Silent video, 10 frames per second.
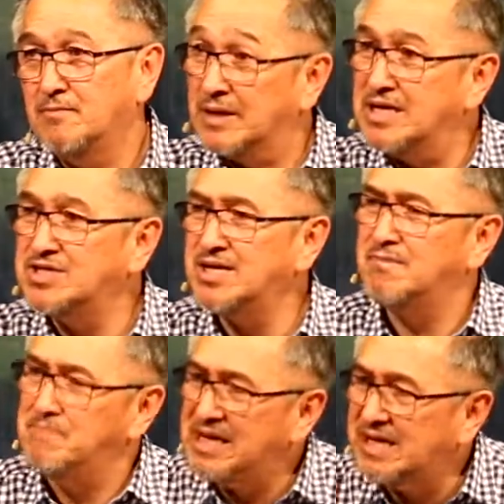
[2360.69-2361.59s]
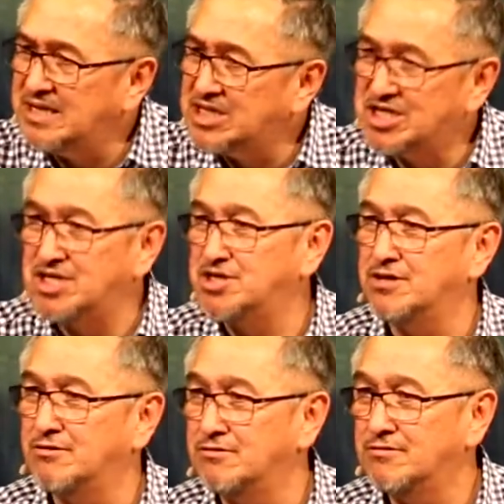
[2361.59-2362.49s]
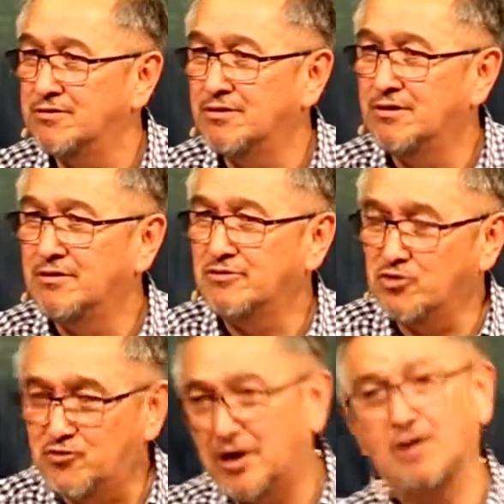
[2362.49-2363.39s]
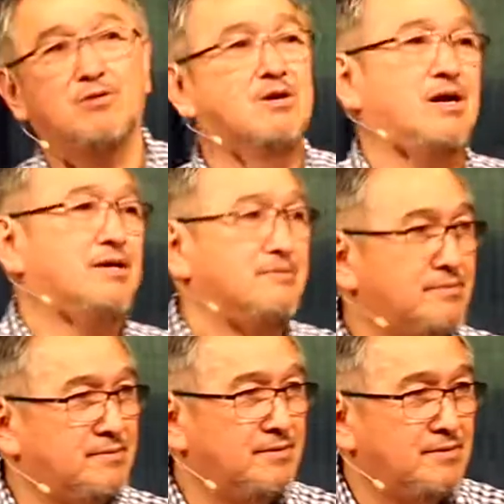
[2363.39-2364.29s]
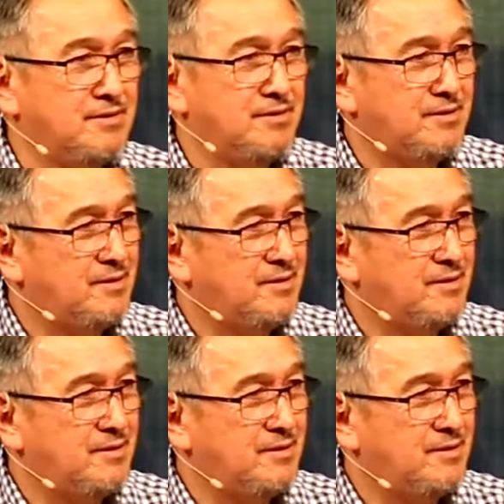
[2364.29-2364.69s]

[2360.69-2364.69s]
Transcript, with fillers: But instead, make a decision to follow God Amen.